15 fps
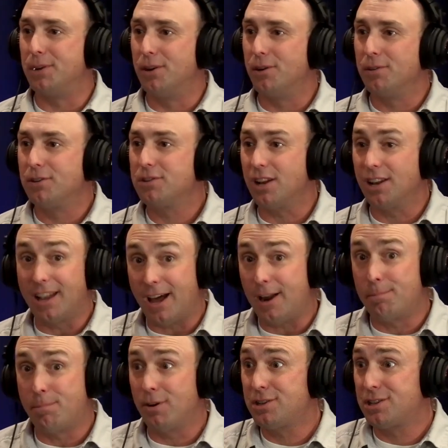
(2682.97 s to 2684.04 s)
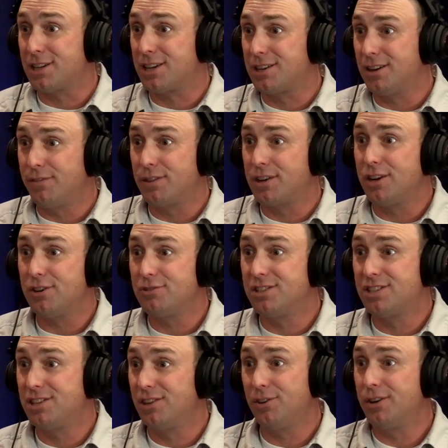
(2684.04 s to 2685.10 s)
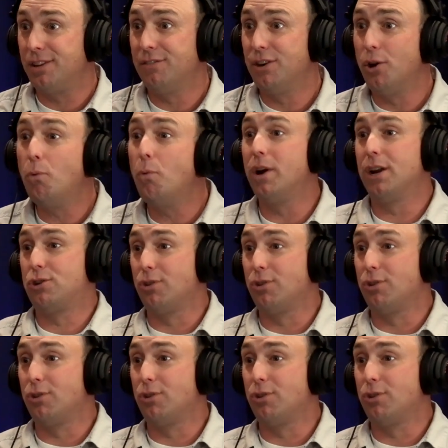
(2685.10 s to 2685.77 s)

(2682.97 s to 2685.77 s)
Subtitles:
There's a lot of parts of the country that still don't even know what a